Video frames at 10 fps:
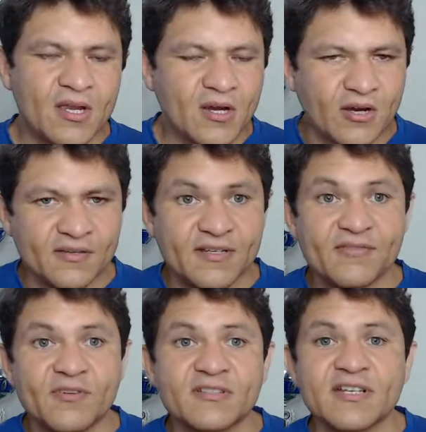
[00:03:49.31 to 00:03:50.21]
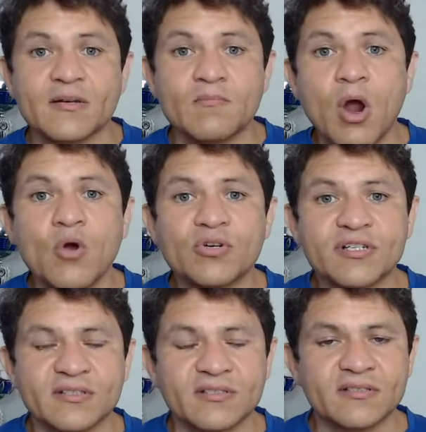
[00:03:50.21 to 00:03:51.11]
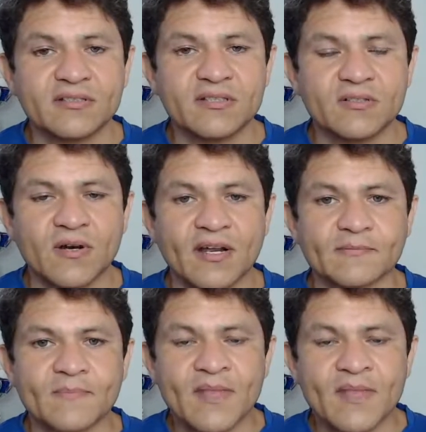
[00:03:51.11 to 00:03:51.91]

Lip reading: or a side thrust kick motion, right?